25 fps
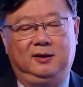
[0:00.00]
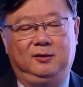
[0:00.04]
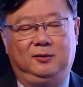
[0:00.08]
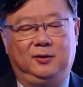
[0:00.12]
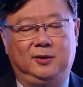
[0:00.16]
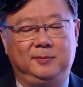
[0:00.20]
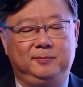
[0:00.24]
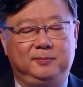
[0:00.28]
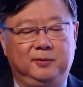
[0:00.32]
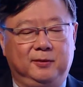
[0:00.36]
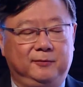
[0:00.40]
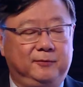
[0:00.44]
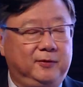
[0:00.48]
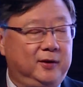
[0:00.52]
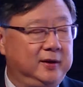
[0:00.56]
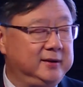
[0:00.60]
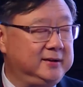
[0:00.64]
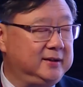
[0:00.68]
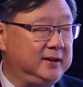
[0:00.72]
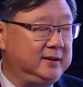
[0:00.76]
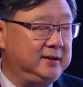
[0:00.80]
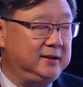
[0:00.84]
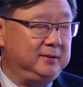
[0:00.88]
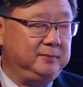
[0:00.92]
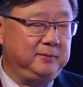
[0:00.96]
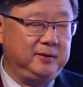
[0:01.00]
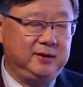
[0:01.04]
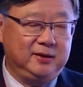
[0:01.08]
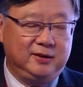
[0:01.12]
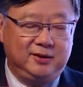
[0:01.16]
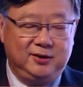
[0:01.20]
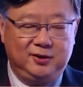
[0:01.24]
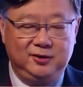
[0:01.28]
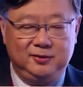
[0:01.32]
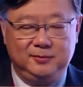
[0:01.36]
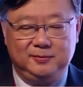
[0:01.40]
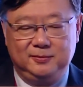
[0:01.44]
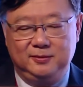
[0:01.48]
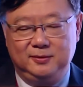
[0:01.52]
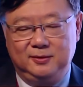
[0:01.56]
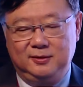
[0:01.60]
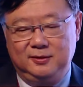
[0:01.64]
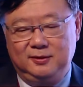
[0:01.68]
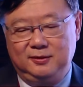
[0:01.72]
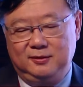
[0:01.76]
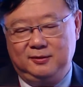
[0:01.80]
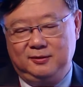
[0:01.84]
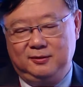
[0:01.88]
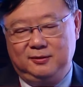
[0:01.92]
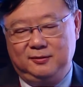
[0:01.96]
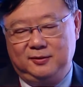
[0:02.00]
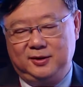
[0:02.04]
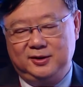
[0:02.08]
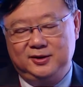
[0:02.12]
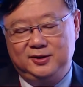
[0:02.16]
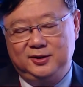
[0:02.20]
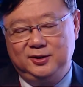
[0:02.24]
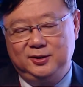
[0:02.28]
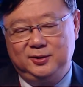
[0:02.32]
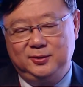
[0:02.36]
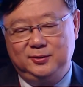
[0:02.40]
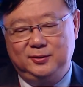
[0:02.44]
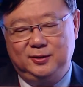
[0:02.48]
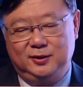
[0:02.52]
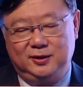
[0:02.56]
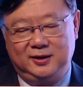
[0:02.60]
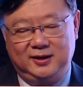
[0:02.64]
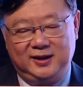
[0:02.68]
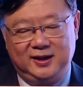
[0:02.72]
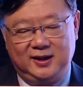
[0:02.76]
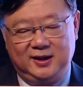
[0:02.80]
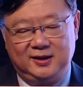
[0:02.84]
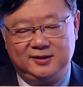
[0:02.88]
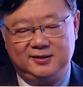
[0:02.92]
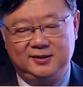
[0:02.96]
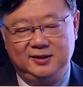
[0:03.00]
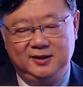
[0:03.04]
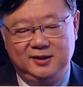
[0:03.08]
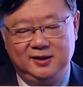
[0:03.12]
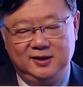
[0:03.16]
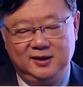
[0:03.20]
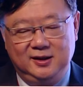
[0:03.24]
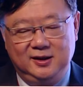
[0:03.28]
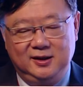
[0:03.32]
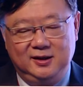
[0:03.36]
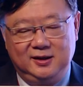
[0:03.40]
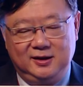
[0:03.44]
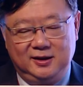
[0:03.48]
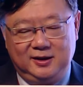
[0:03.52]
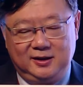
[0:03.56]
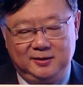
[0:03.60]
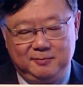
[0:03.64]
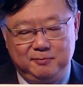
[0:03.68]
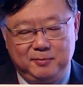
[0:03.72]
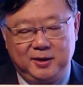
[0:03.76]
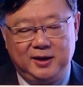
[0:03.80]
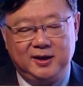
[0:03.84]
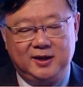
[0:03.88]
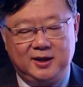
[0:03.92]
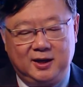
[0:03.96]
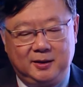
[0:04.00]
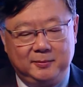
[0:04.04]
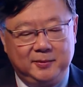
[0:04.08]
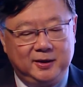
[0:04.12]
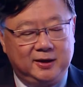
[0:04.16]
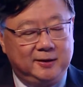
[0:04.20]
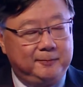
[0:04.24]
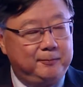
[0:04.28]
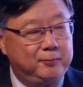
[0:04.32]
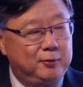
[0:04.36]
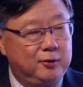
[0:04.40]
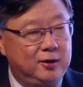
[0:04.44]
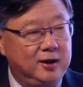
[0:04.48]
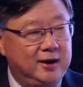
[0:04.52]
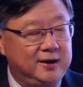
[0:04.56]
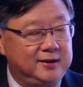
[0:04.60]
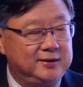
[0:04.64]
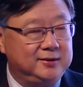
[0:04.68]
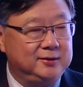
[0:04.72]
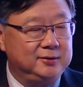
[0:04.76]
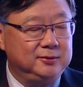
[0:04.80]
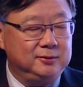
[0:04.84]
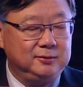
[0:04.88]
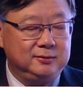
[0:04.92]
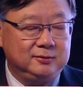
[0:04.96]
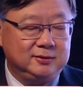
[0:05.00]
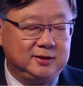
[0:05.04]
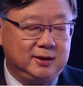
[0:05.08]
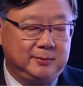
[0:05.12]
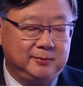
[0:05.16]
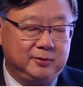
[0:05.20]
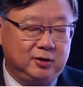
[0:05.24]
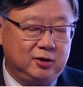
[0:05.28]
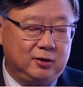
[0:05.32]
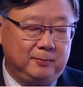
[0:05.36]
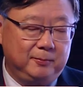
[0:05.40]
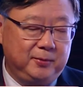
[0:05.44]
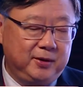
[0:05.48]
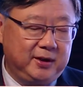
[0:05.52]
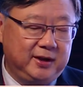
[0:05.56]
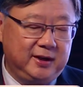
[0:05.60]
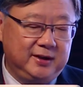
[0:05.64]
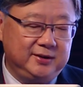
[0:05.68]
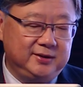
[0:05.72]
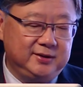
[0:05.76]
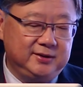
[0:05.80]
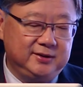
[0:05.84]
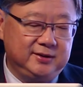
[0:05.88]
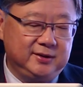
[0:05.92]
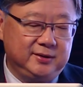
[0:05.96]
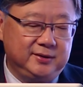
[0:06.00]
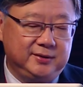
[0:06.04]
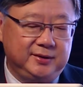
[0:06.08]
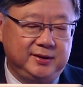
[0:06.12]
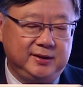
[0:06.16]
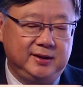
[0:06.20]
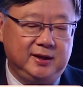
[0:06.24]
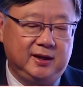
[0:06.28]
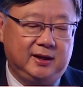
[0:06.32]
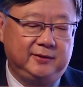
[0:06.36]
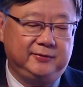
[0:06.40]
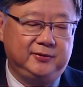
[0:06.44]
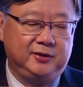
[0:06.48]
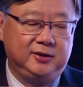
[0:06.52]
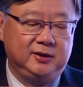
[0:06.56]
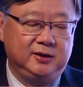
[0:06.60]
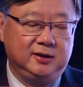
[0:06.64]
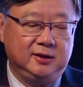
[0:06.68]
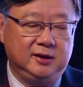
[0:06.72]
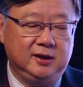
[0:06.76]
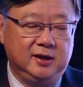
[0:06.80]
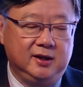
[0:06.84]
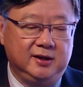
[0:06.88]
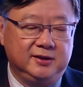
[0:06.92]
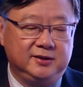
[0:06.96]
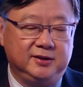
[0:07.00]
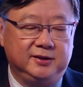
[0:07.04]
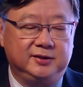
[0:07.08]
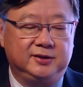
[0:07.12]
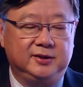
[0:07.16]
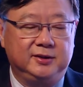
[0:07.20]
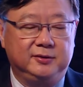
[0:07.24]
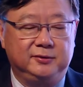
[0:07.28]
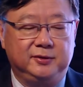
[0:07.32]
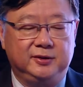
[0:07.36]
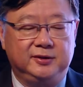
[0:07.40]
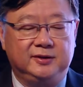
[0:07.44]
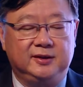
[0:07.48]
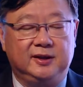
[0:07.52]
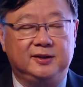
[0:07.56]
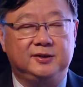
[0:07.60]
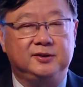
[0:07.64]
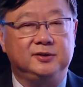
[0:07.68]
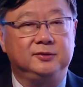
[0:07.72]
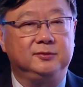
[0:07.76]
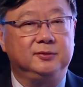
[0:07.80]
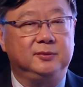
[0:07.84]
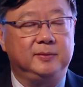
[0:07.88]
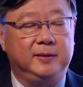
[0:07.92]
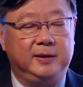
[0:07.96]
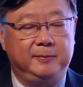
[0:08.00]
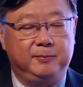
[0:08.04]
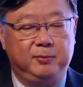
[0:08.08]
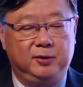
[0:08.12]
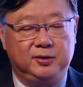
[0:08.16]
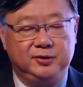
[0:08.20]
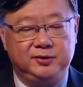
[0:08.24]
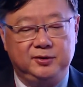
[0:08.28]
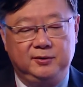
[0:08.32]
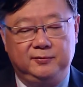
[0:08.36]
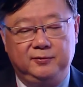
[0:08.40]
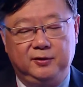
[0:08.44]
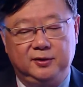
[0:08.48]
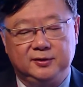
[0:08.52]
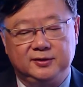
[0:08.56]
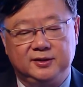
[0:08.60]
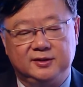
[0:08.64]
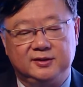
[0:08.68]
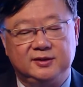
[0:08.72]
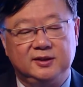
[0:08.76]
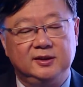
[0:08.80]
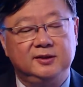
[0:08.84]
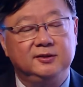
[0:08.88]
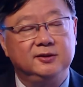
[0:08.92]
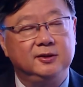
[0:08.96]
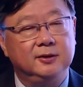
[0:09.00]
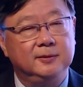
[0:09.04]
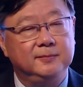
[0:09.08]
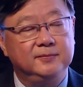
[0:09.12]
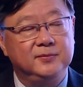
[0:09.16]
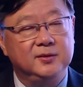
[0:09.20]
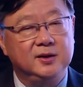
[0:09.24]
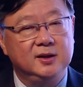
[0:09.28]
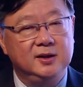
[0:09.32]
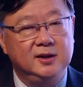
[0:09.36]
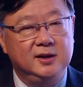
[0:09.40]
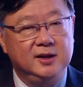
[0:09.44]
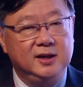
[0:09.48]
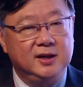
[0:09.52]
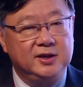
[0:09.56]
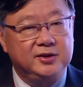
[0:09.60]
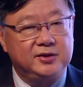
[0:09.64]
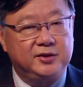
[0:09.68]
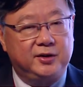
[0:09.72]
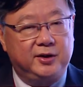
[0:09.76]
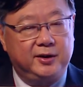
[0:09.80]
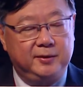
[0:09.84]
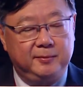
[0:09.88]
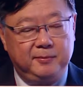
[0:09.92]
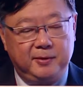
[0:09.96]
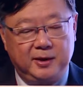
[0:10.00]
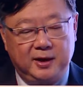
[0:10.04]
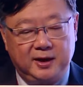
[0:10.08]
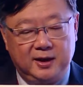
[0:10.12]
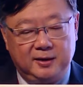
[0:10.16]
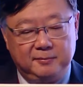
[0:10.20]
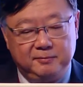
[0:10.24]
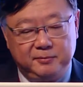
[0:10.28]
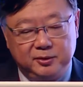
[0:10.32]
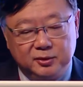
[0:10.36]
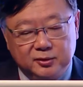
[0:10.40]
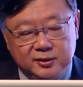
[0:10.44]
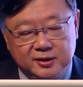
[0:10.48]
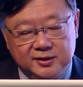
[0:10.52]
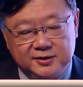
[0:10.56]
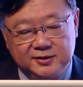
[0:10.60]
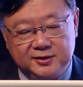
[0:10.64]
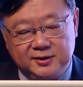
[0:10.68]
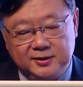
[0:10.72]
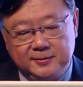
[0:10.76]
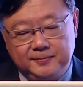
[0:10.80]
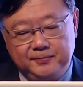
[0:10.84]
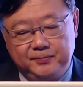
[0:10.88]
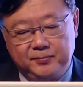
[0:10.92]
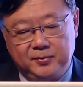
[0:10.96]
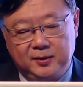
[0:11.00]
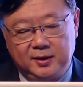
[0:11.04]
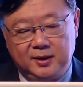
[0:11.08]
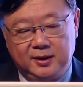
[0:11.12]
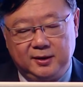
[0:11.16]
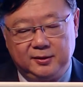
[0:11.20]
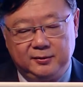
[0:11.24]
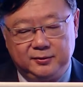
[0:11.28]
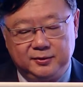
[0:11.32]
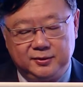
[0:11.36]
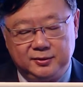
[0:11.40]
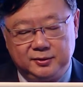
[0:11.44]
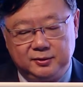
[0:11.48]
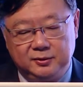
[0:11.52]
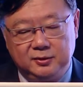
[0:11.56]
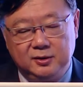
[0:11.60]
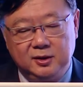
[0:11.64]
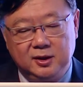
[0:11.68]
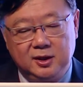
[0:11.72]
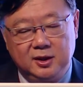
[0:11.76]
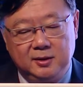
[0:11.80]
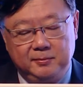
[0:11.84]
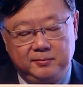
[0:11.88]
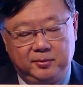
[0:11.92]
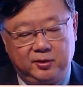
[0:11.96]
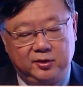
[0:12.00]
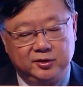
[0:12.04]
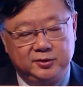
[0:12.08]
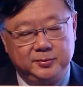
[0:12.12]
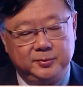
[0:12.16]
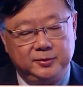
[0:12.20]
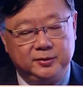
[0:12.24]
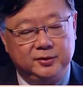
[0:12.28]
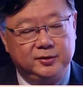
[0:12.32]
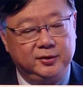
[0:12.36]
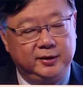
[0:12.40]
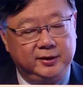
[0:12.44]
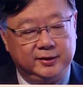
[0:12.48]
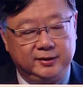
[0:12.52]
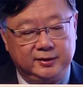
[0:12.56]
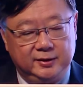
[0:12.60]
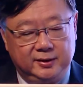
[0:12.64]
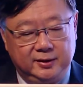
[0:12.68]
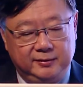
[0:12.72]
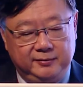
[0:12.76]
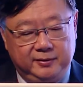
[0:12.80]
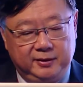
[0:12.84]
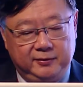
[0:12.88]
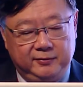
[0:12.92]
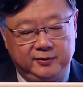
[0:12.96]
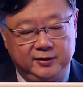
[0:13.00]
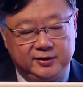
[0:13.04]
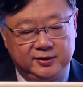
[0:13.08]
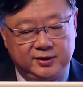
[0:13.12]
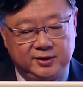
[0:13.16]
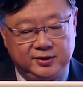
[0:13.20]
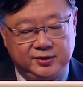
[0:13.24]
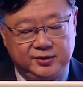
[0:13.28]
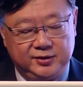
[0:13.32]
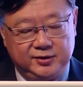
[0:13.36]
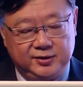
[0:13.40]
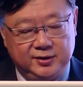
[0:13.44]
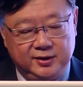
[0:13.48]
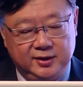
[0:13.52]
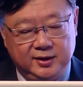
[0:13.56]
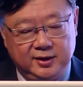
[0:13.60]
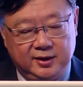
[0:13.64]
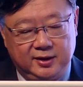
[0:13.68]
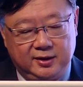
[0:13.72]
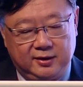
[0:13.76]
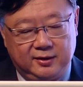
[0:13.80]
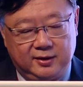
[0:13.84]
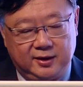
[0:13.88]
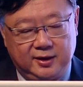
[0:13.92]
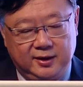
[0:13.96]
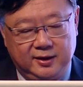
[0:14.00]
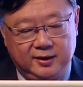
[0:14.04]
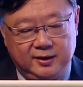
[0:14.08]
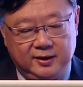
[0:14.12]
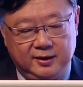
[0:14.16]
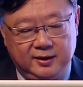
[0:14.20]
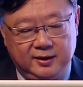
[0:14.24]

1.5 centimeter cube residue or less, it may come at a price. So some of the complications you see after surgical resection will be posterior fossa syndrome, cerebellar mutism, and also possible cranial nerve deficits, right?